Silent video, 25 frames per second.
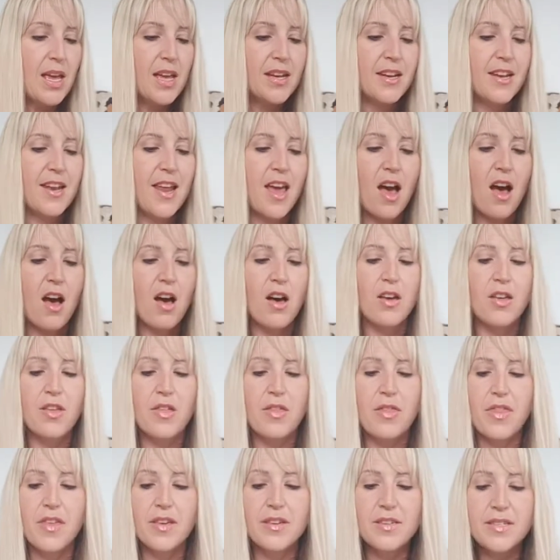Now
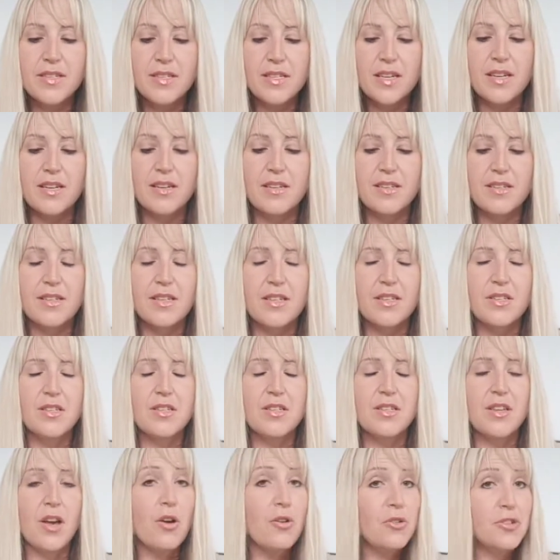this is
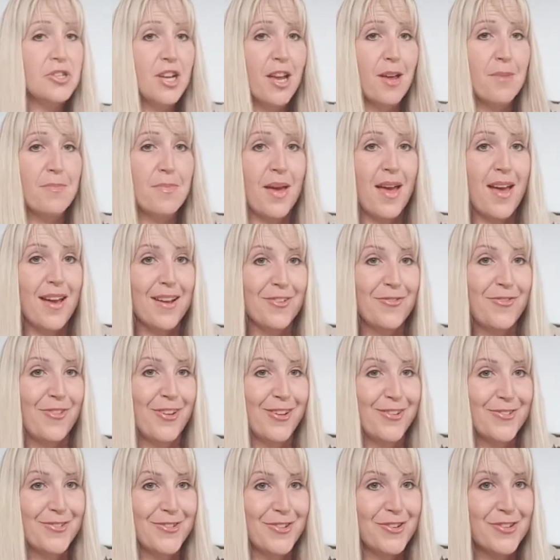so jam-packed full
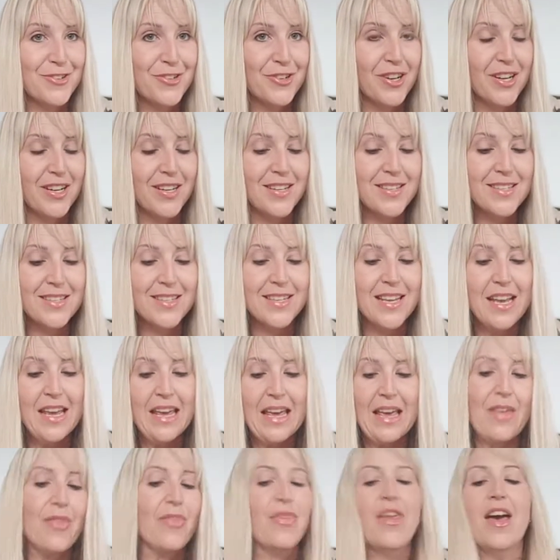of nutrients
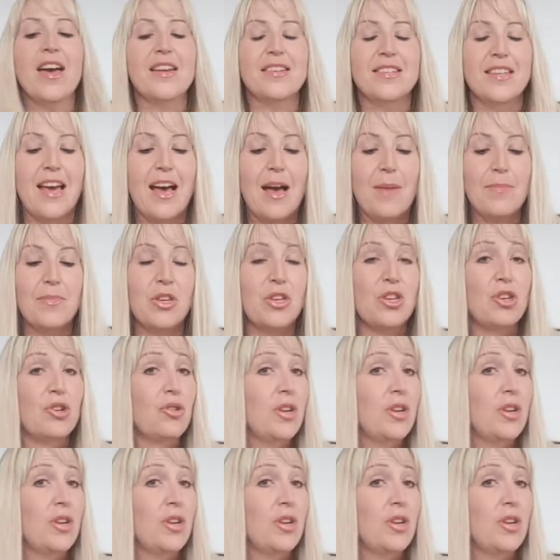that you